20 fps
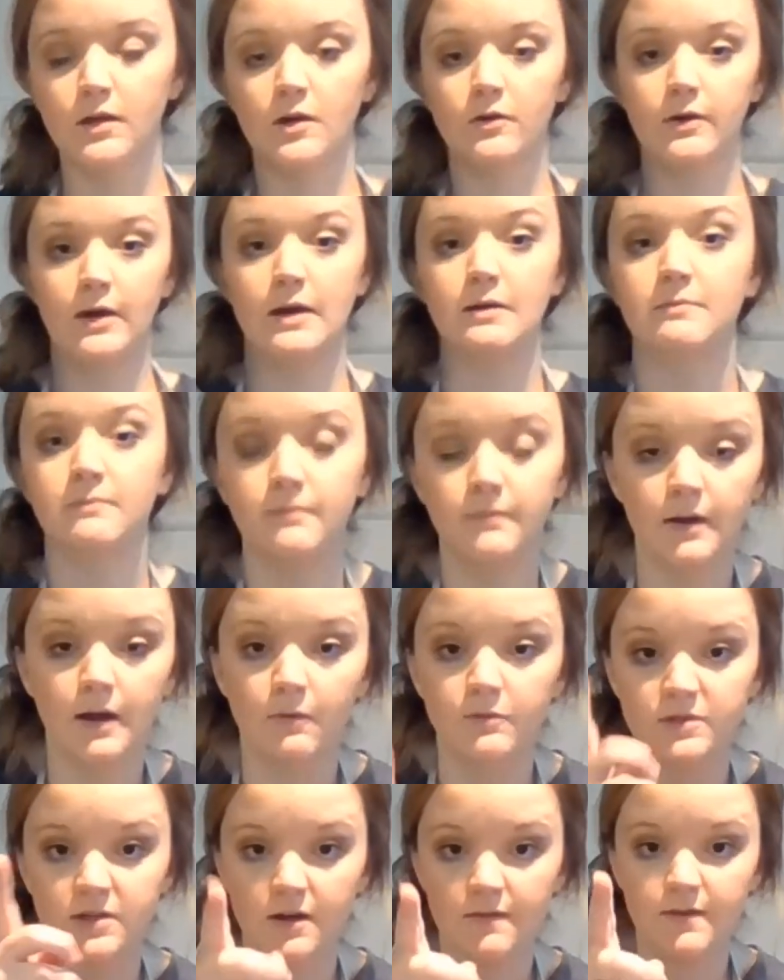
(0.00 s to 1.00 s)
Okay, I
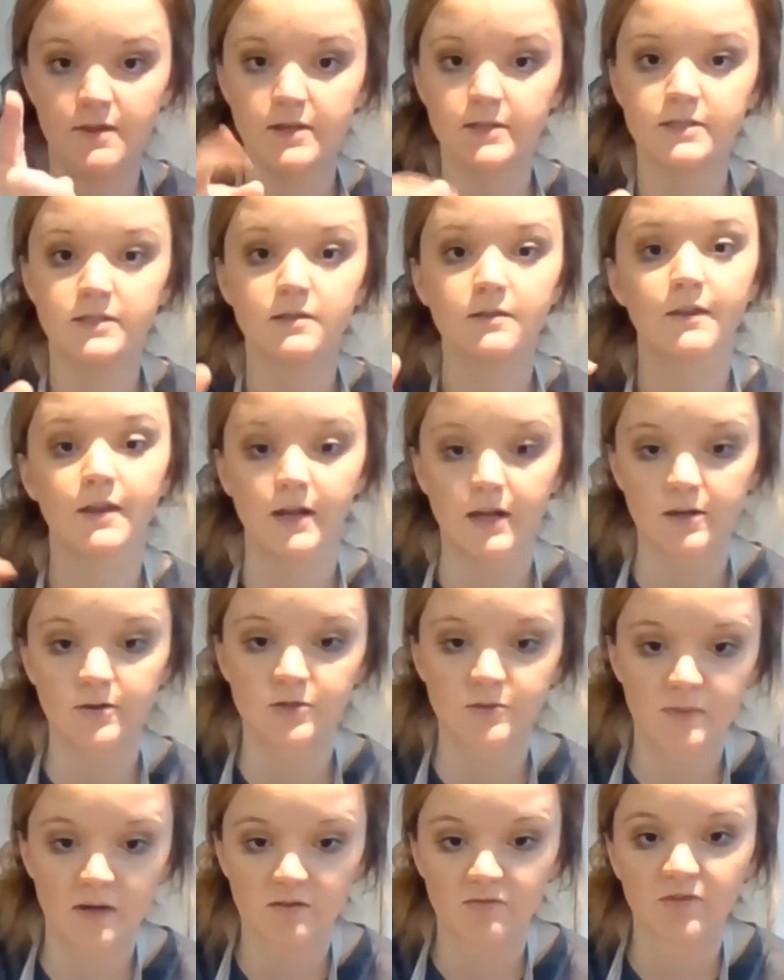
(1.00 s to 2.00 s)
was on this, then I
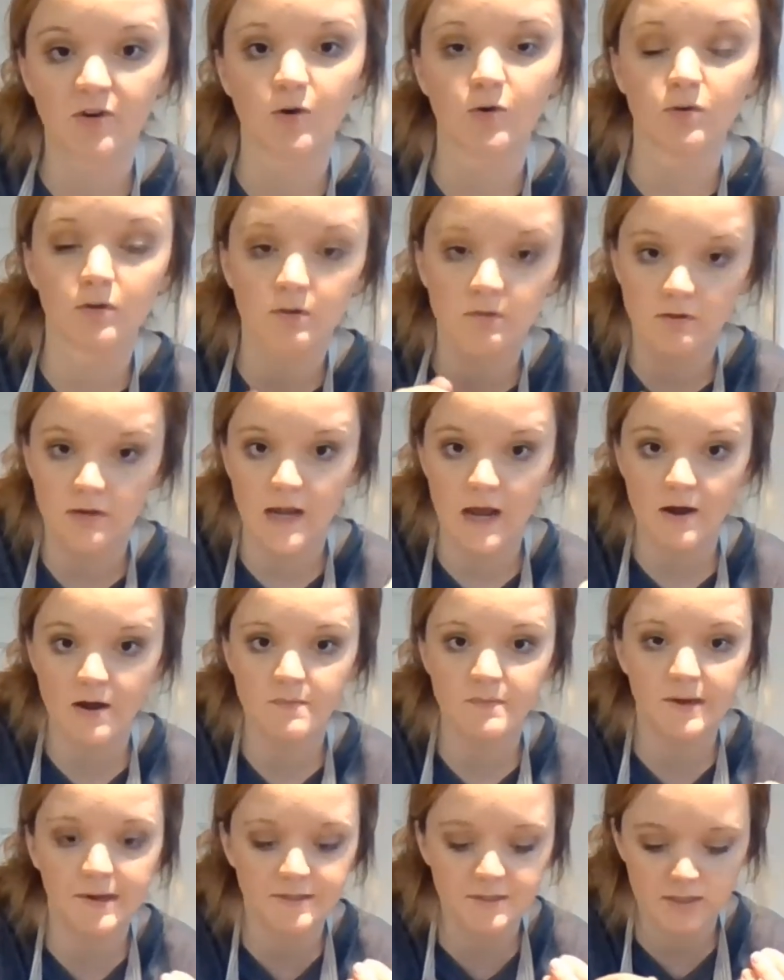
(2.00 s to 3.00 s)
used my phone, now
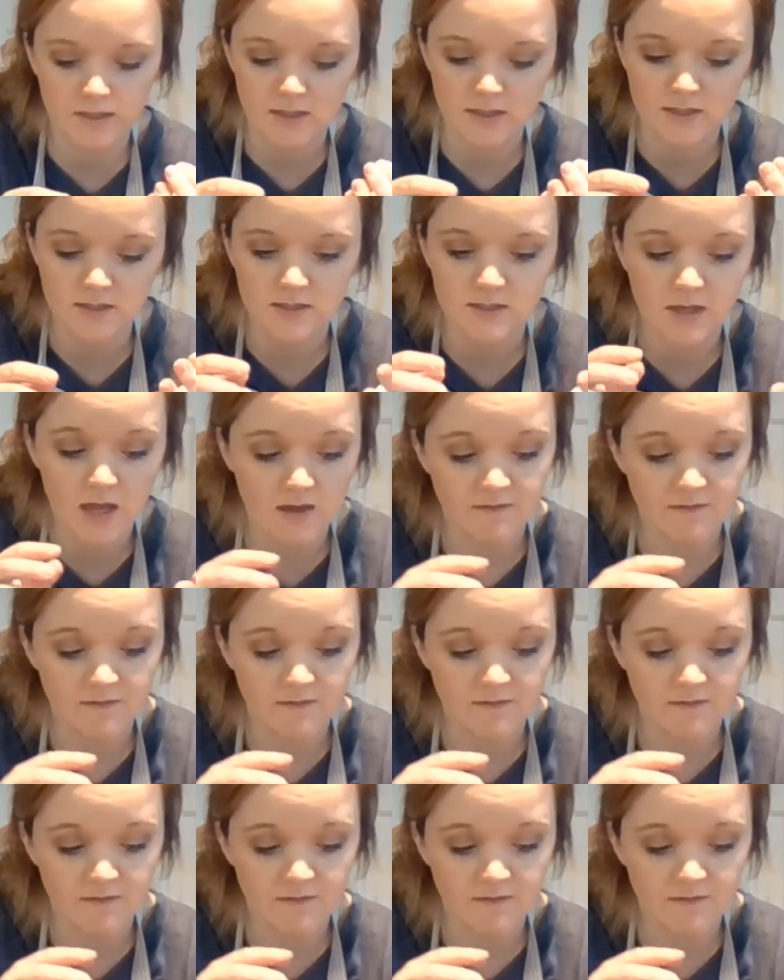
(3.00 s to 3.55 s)
I'm back to this.